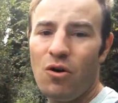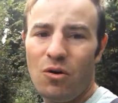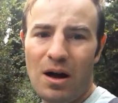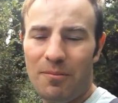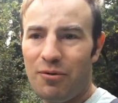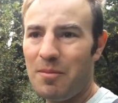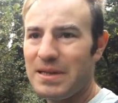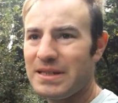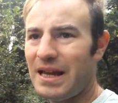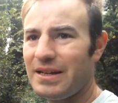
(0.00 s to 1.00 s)
I'm probably
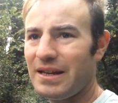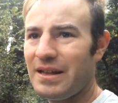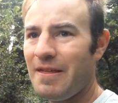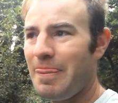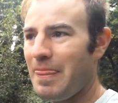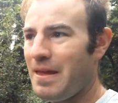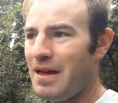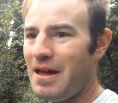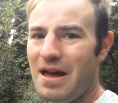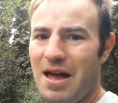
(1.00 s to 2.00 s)
standing
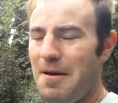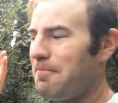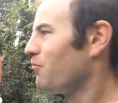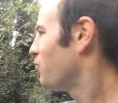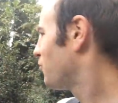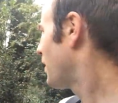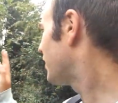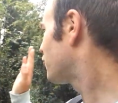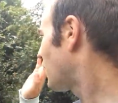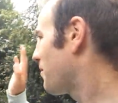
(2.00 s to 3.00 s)
um, where the
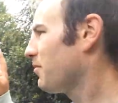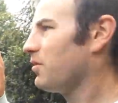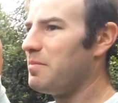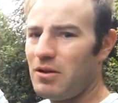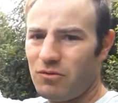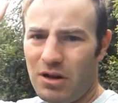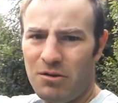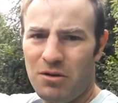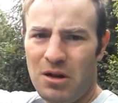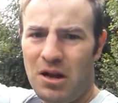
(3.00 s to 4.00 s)
track there would have been, although
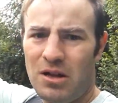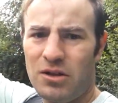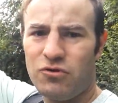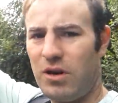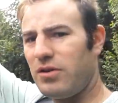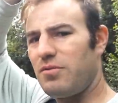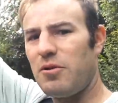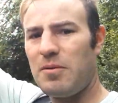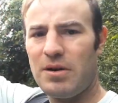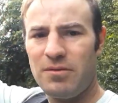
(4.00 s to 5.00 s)
the trains are
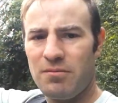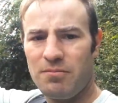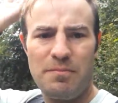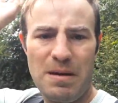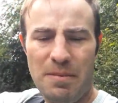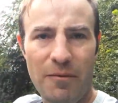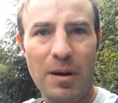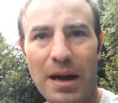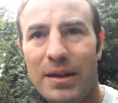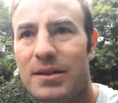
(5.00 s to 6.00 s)
probably been a bit above my
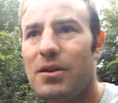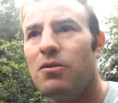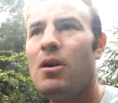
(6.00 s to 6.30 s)
head still.